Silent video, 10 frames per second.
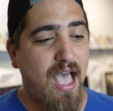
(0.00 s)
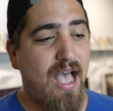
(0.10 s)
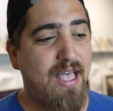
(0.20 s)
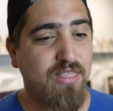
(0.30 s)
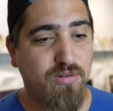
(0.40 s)

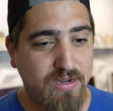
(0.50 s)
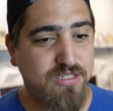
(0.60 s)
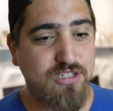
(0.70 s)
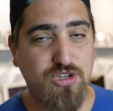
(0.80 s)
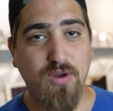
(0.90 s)
and the
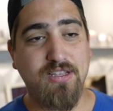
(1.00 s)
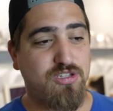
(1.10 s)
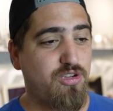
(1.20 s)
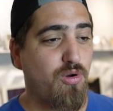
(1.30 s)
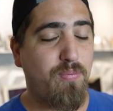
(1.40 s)
risk is too high.
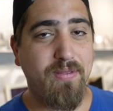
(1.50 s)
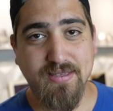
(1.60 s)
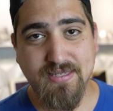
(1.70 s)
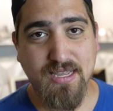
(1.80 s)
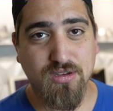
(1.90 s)
So you open the
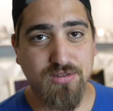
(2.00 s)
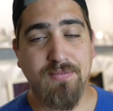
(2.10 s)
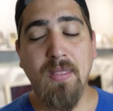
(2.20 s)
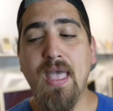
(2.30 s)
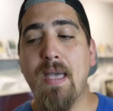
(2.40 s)
singles,
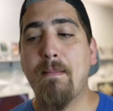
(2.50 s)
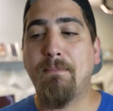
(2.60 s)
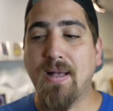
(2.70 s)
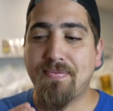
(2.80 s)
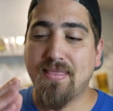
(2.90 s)

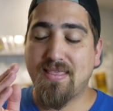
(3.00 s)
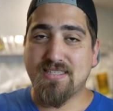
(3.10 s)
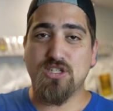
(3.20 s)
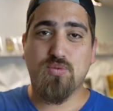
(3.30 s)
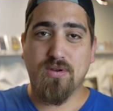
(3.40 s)
but
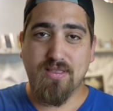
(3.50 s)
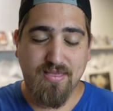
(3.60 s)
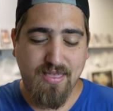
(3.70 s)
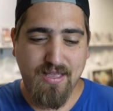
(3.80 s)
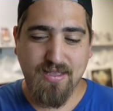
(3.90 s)
this is where
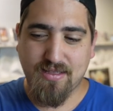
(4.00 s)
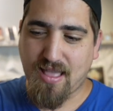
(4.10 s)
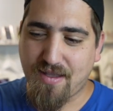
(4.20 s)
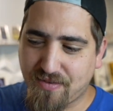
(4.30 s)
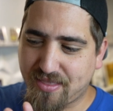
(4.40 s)

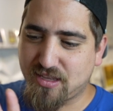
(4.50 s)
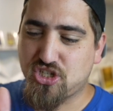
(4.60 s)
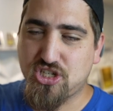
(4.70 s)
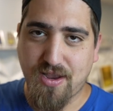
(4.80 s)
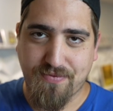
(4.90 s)
everything
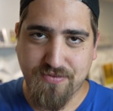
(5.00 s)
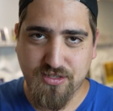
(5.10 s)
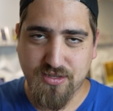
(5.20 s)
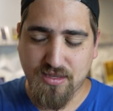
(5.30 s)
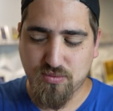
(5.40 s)

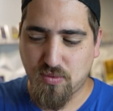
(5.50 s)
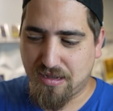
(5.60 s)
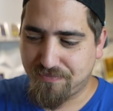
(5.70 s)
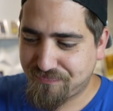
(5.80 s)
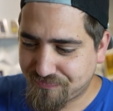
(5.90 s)
shifts as
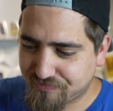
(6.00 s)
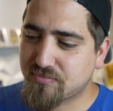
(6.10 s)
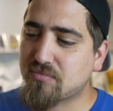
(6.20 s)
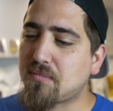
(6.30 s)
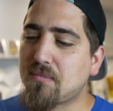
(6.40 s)
well.
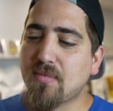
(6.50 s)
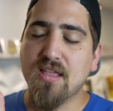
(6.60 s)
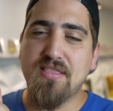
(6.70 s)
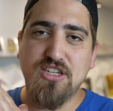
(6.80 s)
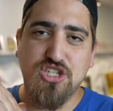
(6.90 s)

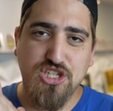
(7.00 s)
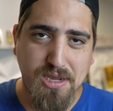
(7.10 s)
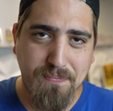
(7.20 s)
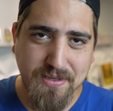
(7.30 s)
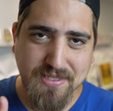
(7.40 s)
The
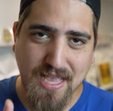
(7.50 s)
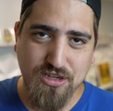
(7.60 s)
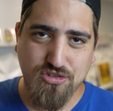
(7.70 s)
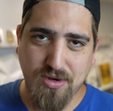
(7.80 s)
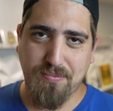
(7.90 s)
cheapest
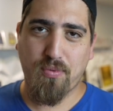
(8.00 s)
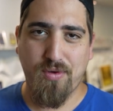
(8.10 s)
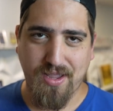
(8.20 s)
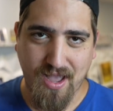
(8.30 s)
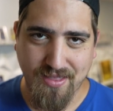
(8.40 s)
entry
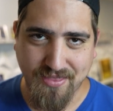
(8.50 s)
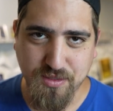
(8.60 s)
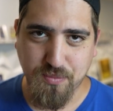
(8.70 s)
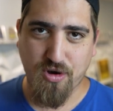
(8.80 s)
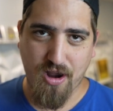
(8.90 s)
point on
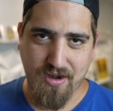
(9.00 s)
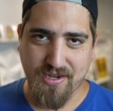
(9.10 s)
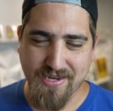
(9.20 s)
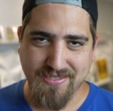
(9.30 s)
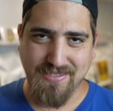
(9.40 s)
this
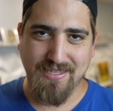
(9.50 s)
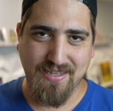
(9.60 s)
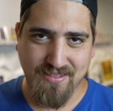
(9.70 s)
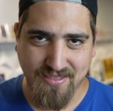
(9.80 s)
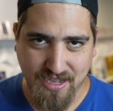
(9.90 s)
product is the
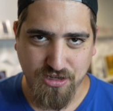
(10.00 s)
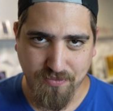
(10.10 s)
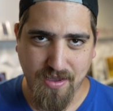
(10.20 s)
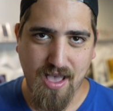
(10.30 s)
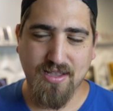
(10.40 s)
collector
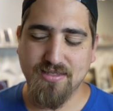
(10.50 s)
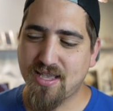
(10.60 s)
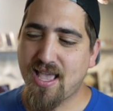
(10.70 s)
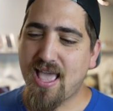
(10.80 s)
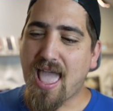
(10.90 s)
box.
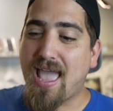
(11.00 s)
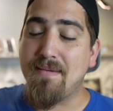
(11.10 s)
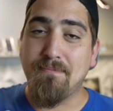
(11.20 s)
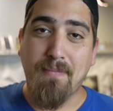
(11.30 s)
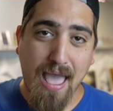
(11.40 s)
And
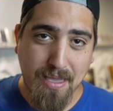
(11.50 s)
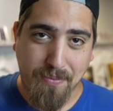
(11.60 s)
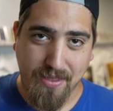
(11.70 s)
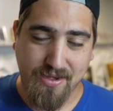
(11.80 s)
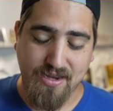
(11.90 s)
in my
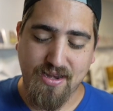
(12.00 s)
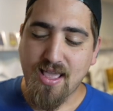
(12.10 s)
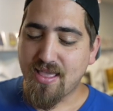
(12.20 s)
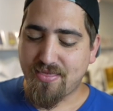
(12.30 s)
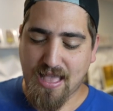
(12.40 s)
opinion,
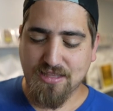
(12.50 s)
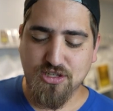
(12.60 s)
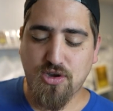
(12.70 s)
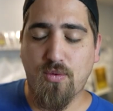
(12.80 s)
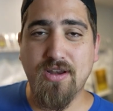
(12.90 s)
that's
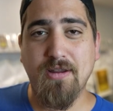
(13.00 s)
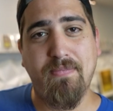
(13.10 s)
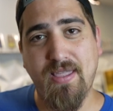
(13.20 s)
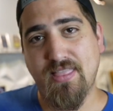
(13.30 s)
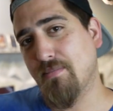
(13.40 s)
going to
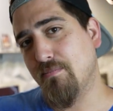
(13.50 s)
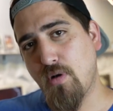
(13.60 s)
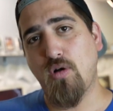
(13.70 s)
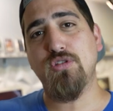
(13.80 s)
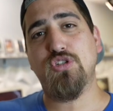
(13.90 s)
be the
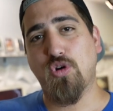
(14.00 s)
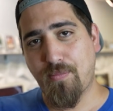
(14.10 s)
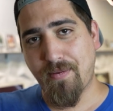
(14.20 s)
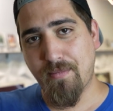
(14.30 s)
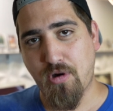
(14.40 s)
most
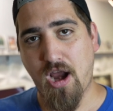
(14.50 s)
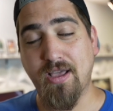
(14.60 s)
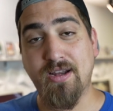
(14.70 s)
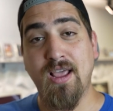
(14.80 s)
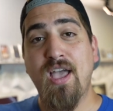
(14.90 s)
open
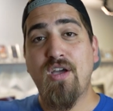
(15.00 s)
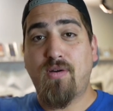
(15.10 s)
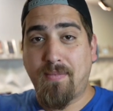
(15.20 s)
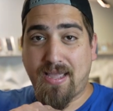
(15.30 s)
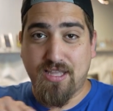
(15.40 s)
product
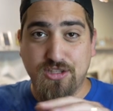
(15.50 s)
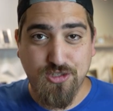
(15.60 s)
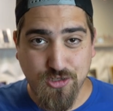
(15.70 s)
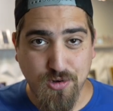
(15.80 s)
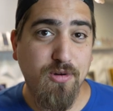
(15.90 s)
from a
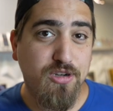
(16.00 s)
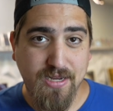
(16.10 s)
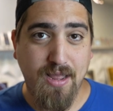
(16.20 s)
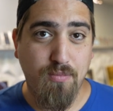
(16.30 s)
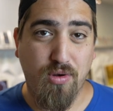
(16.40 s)
consumer
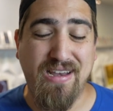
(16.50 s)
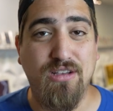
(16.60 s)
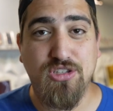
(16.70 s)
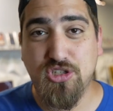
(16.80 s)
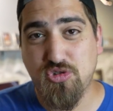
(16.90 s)
standpoint. Now,
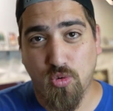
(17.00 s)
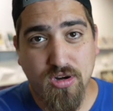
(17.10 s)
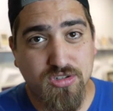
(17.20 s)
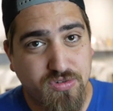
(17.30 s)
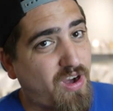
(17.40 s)

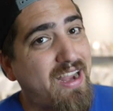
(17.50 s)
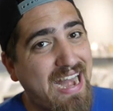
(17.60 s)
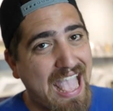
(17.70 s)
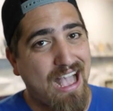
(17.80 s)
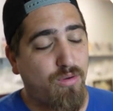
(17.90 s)
stores right
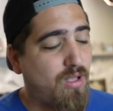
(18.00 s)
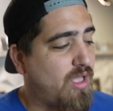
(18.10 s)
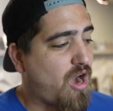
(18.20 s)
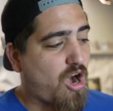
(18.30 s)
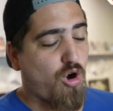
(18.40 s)
now
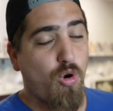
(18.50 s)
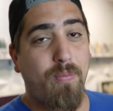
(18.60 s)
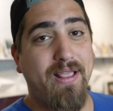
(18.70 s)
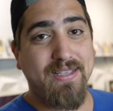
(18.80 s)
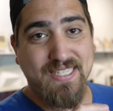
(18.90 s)
are
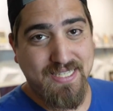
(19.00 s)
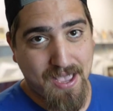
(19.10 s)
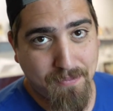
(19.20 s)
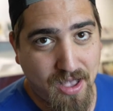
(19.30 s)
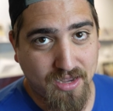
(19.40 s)
opening
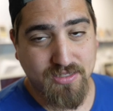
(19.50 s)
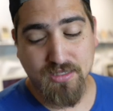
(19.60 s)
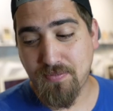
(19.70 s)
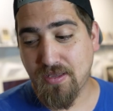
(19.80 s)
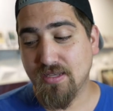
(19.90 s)
set
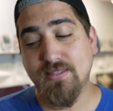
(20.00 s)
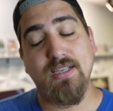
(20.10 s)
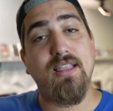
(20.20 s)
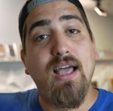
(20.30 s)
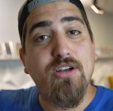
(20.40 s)
boxes because
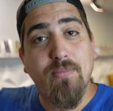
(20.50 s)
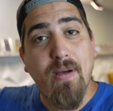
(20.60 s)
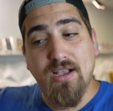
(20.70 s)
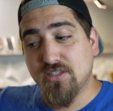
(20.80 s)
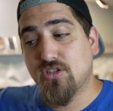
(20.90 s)
collector
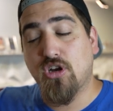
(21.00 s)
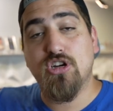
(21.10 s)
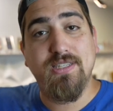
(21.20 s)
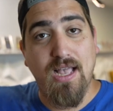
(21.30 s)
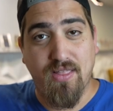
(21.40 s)
boxes are
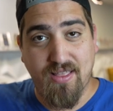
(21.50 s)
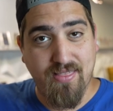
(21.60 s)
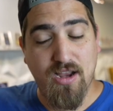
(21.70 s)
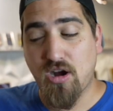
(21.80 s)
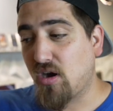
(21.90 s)
selling.
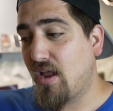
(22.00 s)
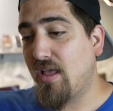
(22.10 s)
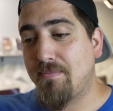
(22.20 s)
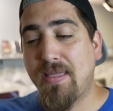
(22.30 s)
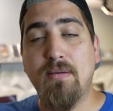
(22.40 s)
They are
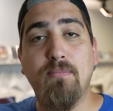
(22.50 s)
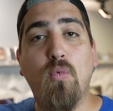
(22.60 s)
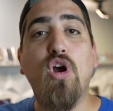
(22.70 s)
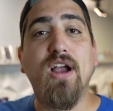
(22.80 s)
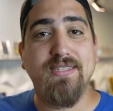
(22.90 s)
being
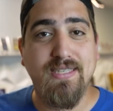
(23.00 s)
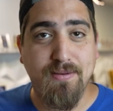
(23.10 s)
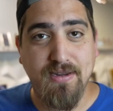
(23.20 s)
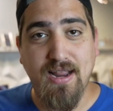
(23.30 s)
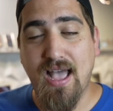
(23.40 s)
more
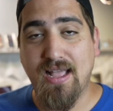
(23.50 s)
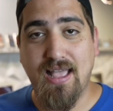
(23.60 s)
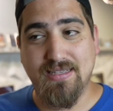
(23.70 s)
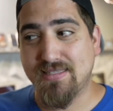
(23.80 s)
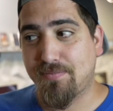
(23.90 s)
accepted at
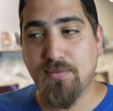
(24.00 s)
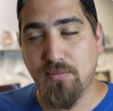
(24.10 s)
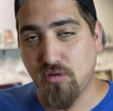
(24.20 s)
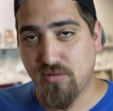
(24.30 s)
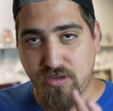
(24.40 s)

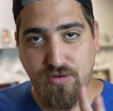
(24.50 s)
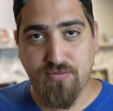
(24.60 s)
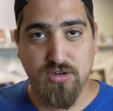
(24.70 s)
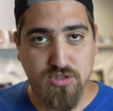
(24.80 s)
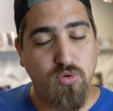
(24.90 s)
acceptable, you know,
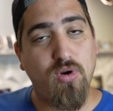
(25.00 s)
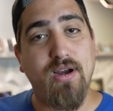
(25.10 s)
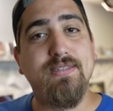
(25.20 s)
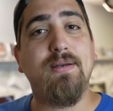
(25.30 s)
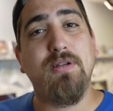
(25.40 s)
for store,
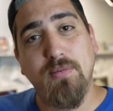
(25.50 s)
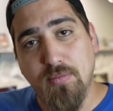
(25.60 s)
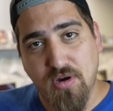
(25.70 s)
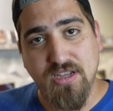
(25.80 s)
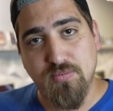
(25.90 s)
acceptable
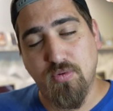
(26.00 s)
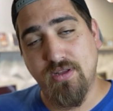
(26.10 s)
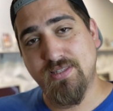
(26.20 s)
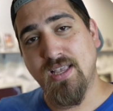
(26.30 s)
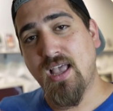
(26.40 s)
price points